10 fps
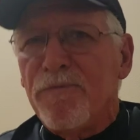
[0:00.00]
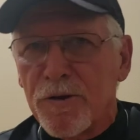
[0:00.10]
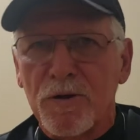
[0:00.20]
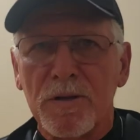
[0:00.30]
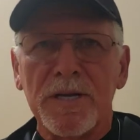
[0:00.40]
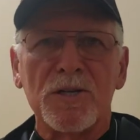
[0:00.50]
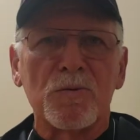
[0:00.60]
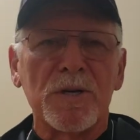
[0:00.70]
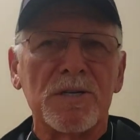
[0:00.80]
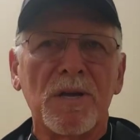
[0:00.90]
difficult
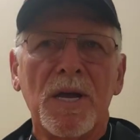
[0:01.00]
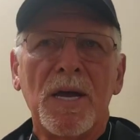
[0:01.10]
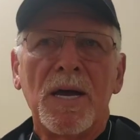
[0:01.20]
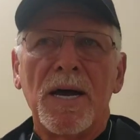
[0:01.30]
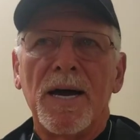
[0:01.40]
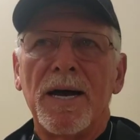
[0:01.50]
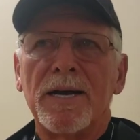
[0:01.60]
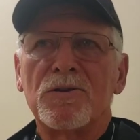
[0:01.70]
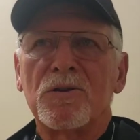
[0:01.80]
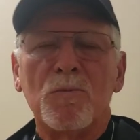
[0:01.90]
injuries
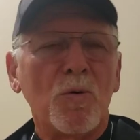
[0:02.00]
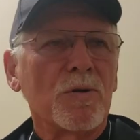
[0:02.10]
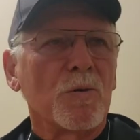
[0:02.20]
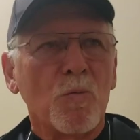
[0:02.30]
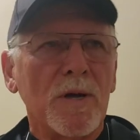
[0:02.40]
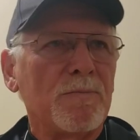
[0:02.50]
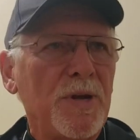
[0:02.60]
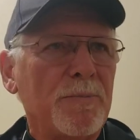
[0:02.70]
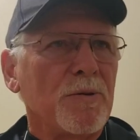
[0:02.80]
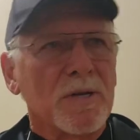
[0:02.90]
uh, to more than one
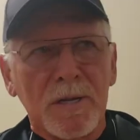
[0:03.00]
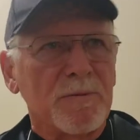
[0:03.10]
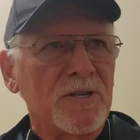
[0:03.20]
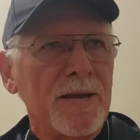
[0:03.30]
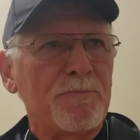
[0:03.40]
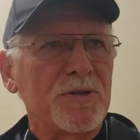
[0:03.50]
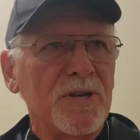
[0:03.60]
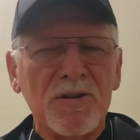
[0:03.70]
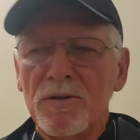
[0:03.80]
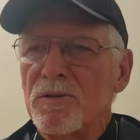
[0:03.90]
people in the same
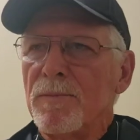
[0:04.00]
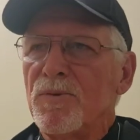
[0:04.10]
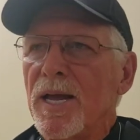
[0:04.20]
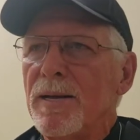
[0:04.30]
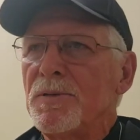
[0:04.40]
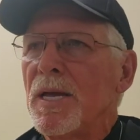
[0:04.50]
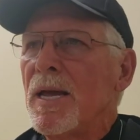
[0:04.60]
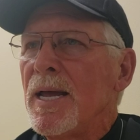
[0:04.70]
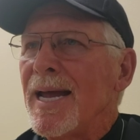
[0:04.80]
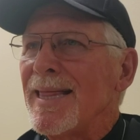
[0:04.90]
position sometimes,
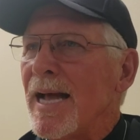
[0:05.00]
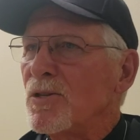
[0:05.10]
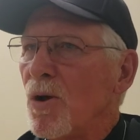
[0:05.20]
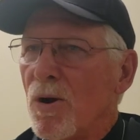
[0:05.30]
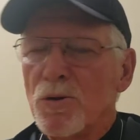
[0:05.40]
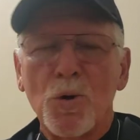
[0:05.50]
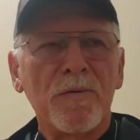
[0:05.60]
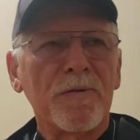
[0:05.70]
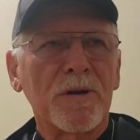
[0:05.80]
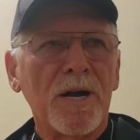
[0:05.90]
and that's hard to
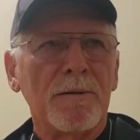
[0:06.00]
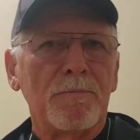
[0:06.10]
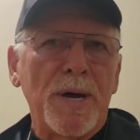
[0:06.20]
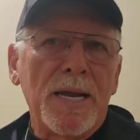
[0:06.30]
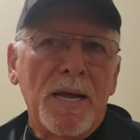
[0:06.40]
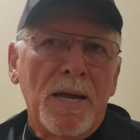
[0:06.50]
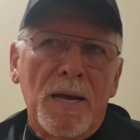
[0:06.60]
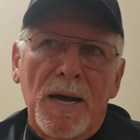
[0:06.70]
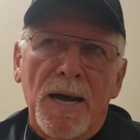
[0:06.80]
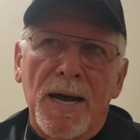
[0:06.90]
overcome. But
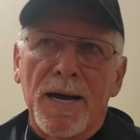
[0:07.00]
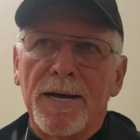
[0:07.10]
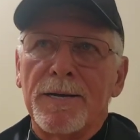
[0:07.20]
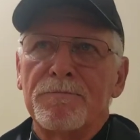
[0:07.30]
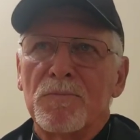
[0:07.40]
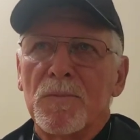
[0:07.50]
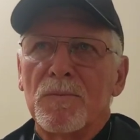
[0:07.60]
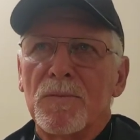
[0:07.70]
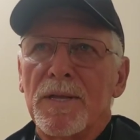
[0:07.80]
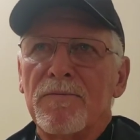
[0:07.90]
uh,
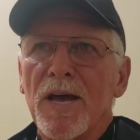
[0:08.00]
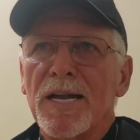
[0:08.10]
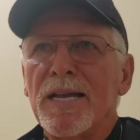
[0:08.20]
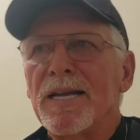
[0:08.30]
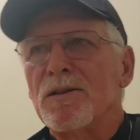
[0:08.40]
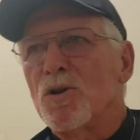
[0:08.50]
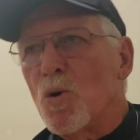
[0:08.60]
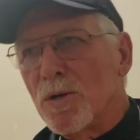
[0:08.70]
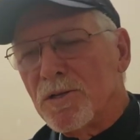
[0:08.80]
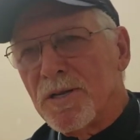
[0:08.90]
they've got to get
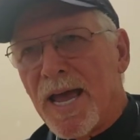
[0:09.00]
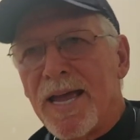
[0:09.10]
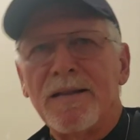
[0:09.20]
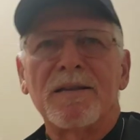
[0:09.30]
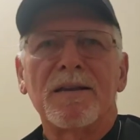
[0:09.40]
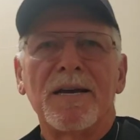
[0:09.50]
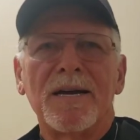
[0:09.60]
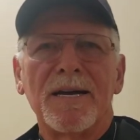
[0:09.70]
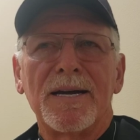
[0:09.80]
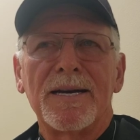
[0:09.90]
going tonight,
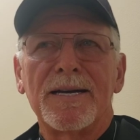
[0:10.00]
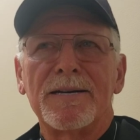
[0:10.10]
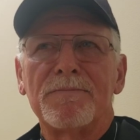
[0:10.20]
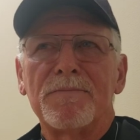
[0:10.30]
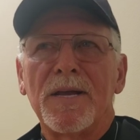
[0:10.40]
uh,